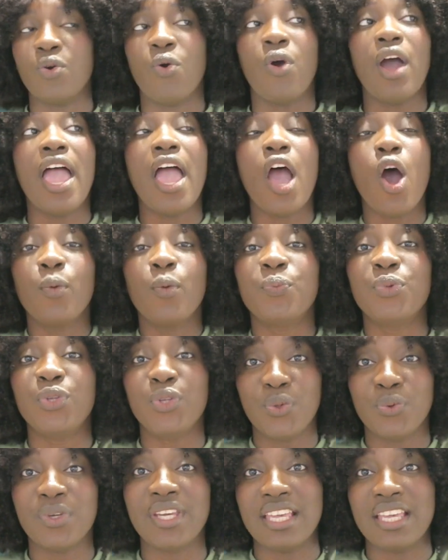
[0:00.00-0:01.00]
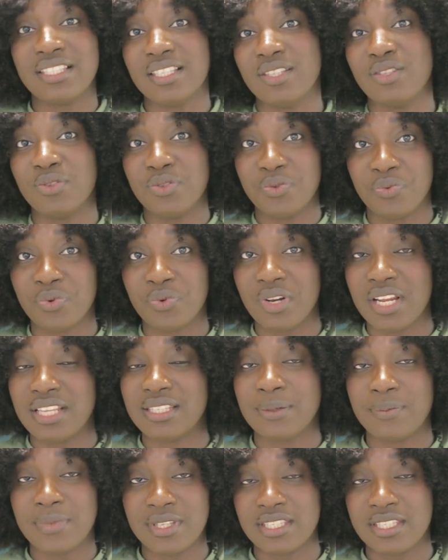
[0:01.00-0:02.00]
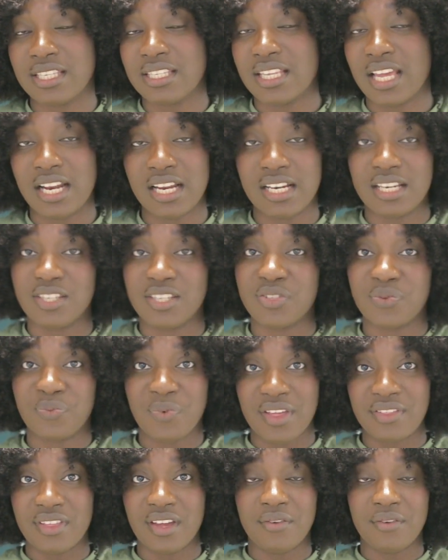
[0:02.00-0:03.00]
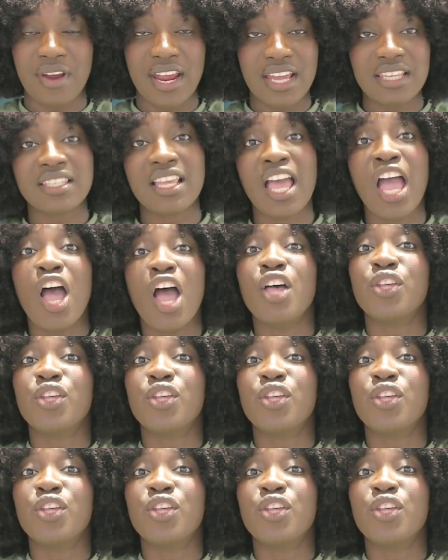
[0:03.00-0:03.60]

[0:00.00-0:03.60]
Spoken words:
or help you get into the role as a business analyst rather, right?